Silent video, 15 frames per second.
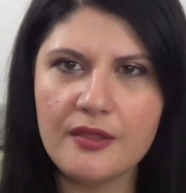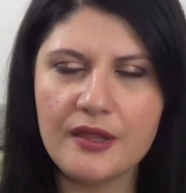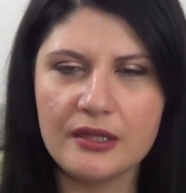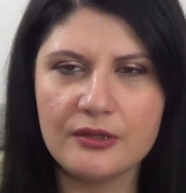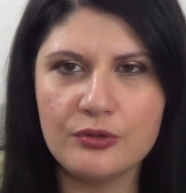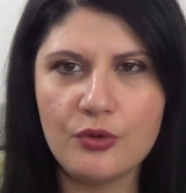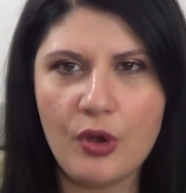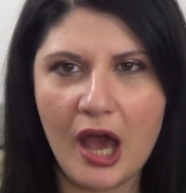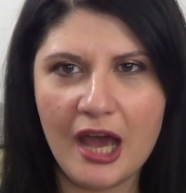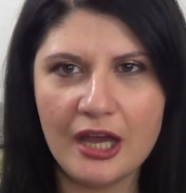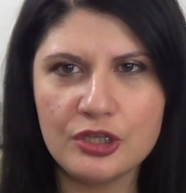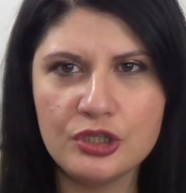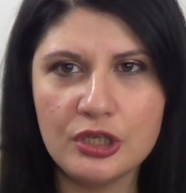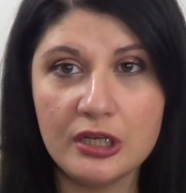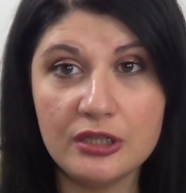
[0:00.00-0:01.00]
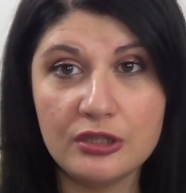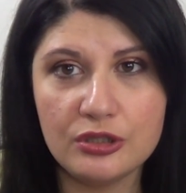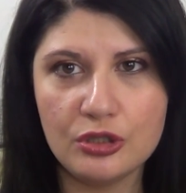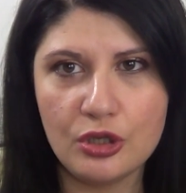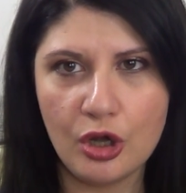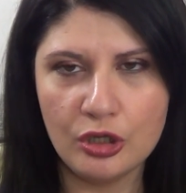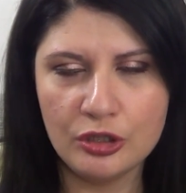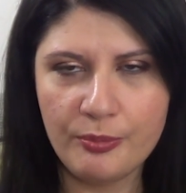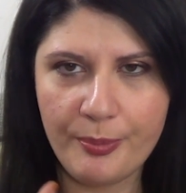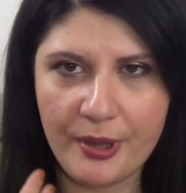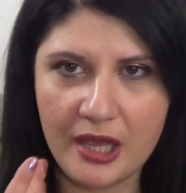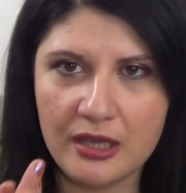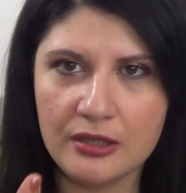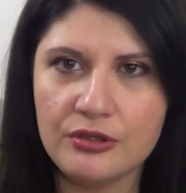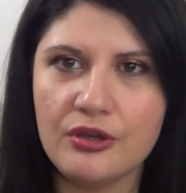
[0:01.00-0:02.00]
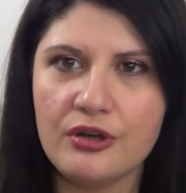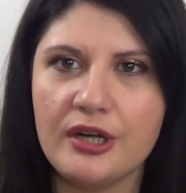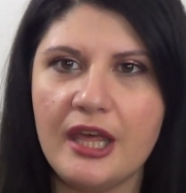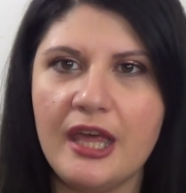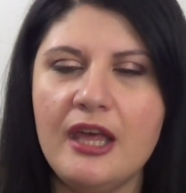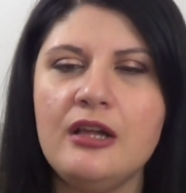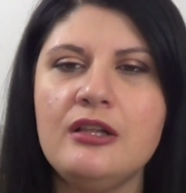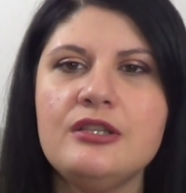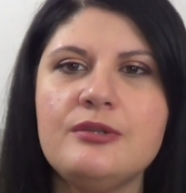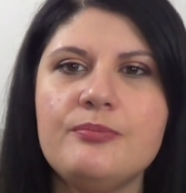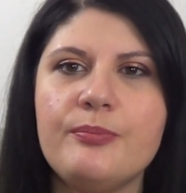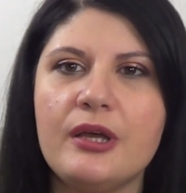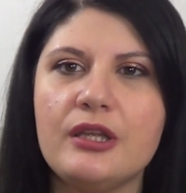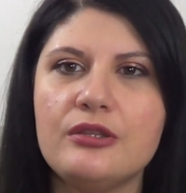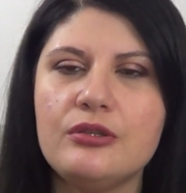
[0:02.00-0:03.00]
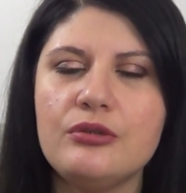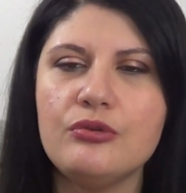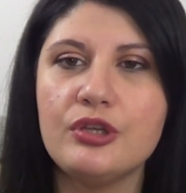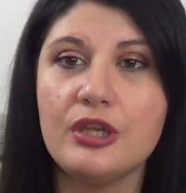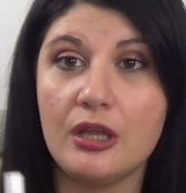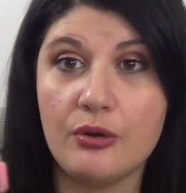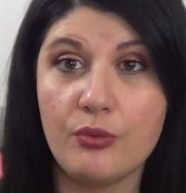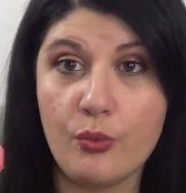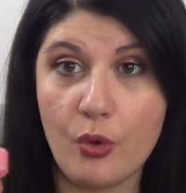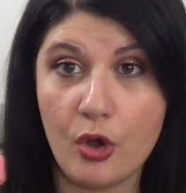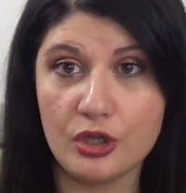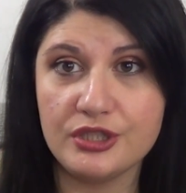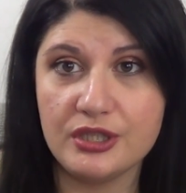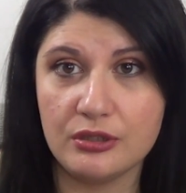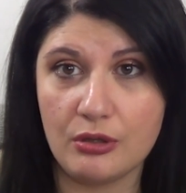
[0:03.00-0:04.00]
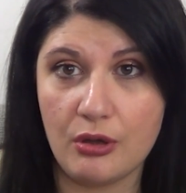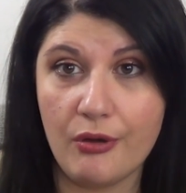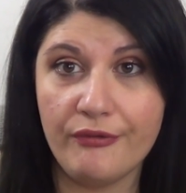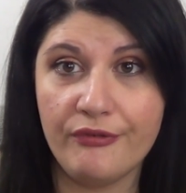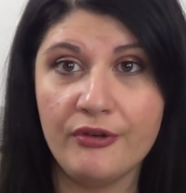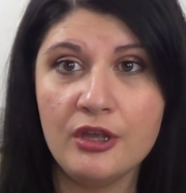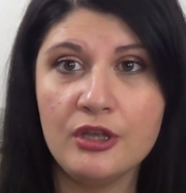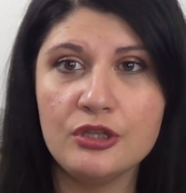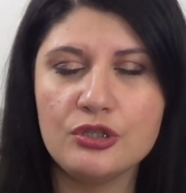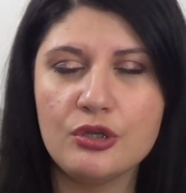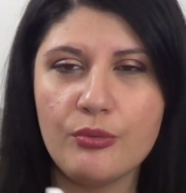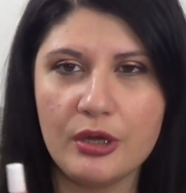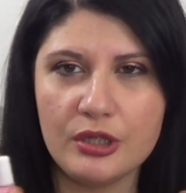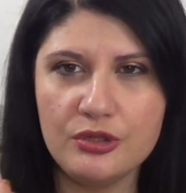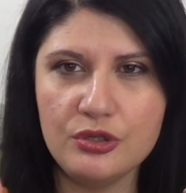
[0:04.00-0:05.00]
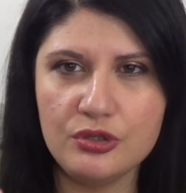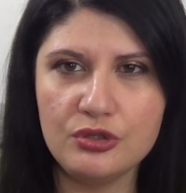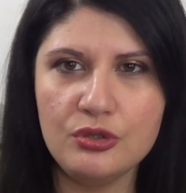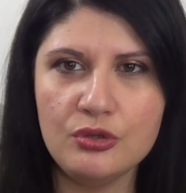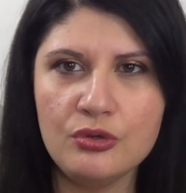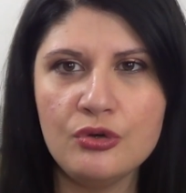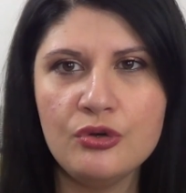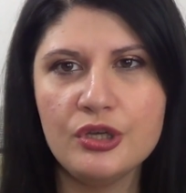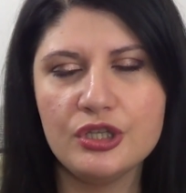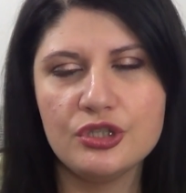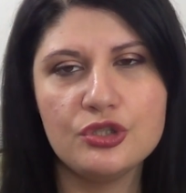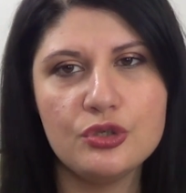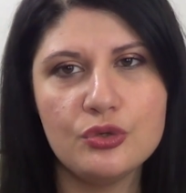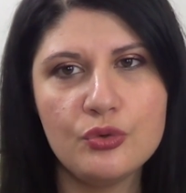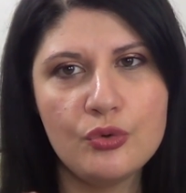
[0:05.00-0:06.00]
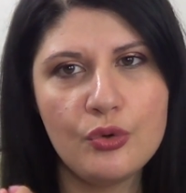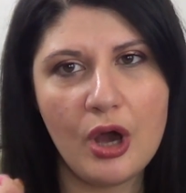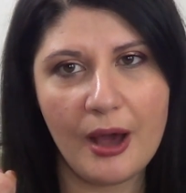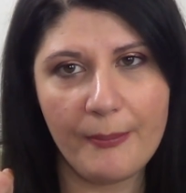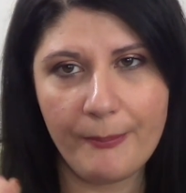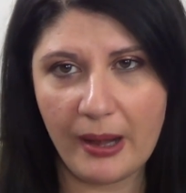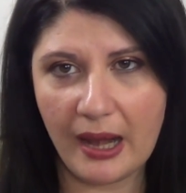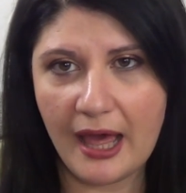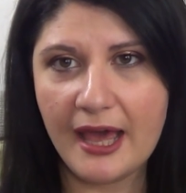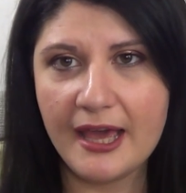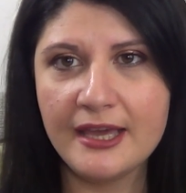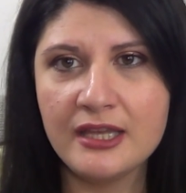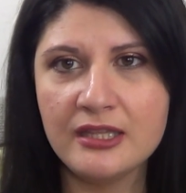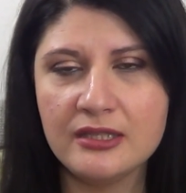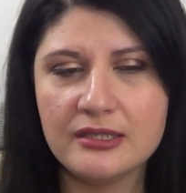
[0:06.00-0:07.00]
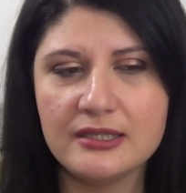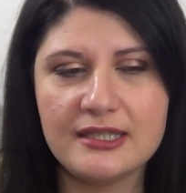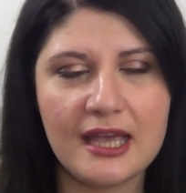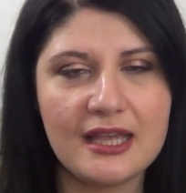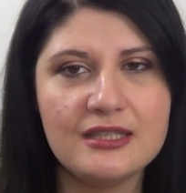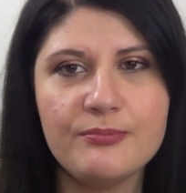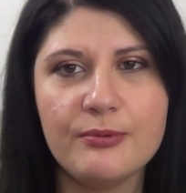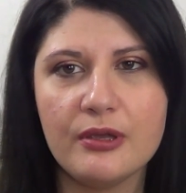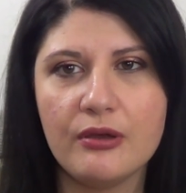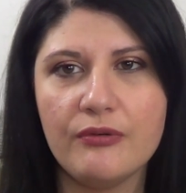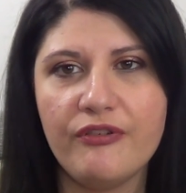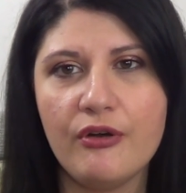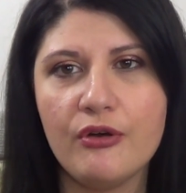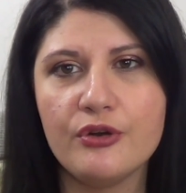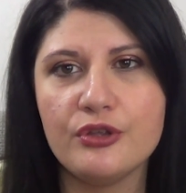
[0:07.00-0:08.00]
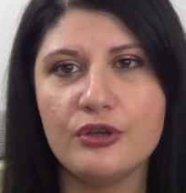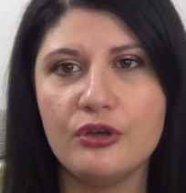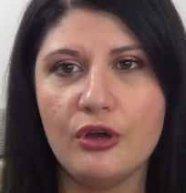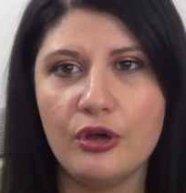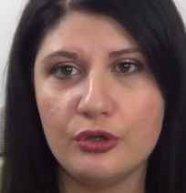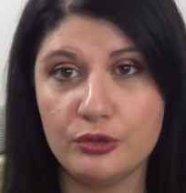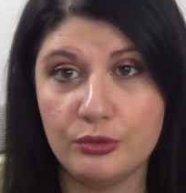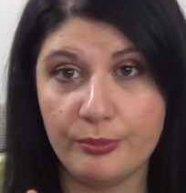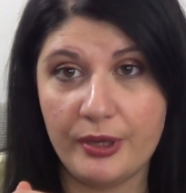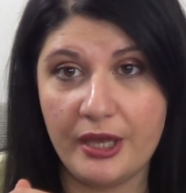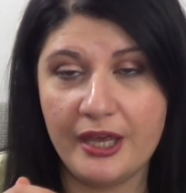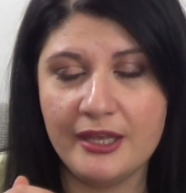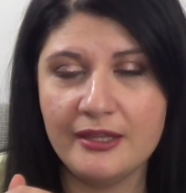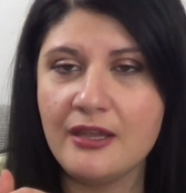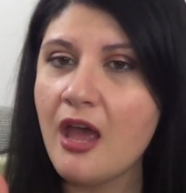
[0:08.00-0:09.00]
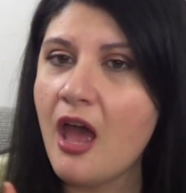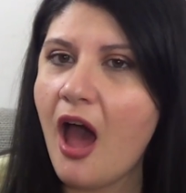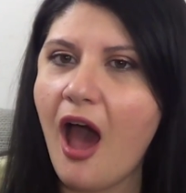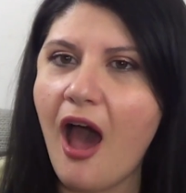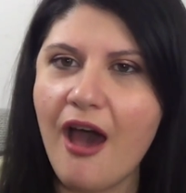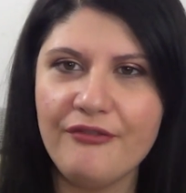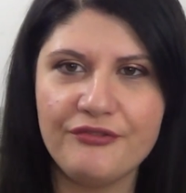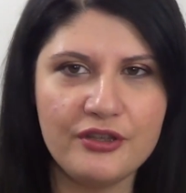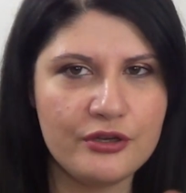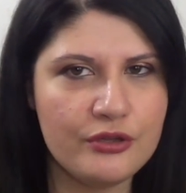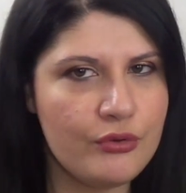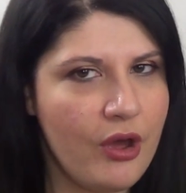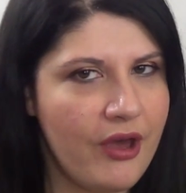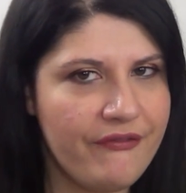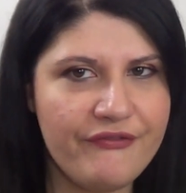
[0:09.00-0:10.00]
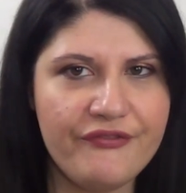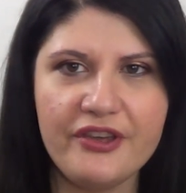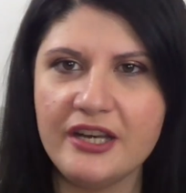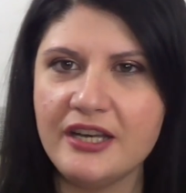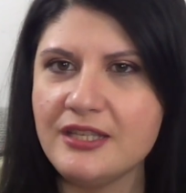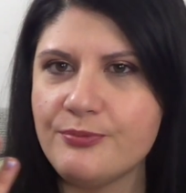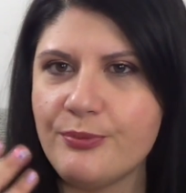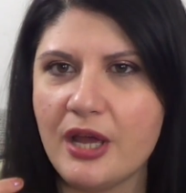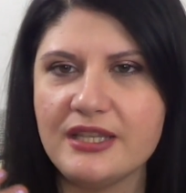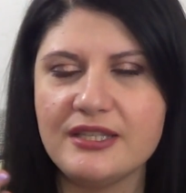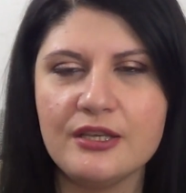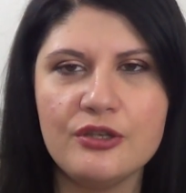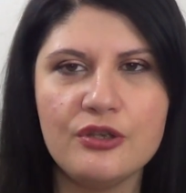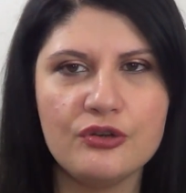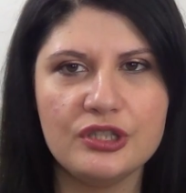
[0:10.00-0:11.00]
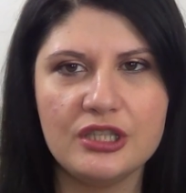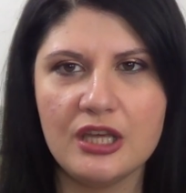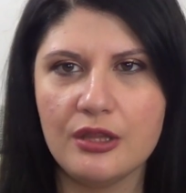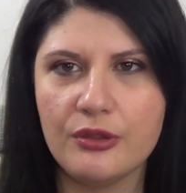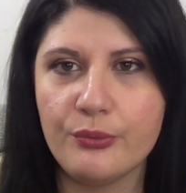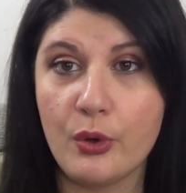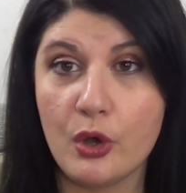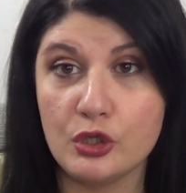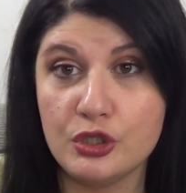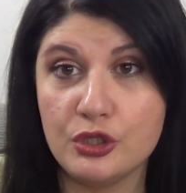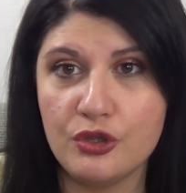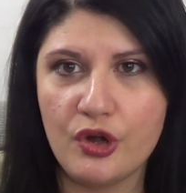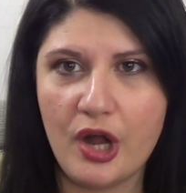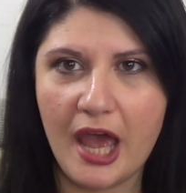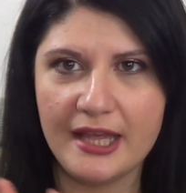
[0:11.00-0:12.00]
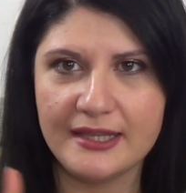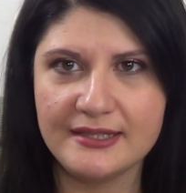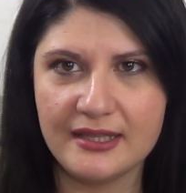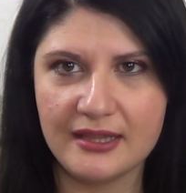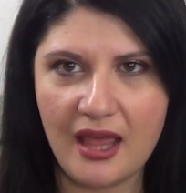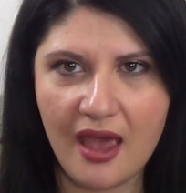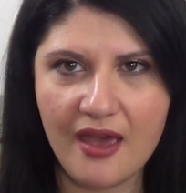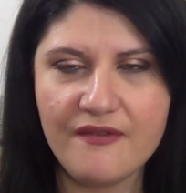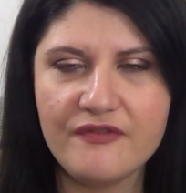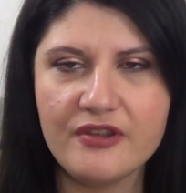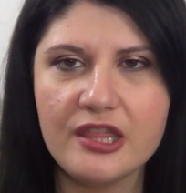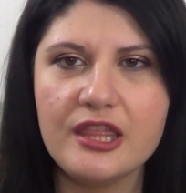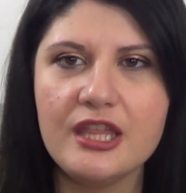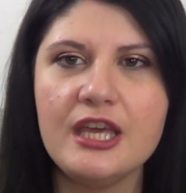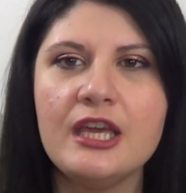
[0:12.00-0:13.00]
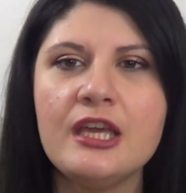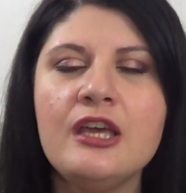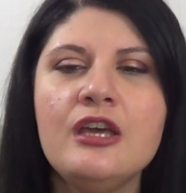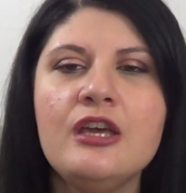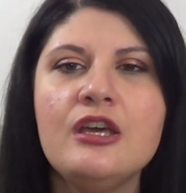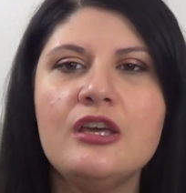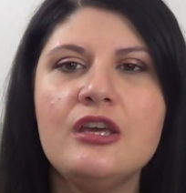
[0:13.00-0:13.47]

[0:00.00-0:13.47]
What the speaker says: that you actually don't paint your nails, but you can wash it off. So what you do is you apply it just before you go to bed. After you have finished brushing your teeth, washing your hands and everything,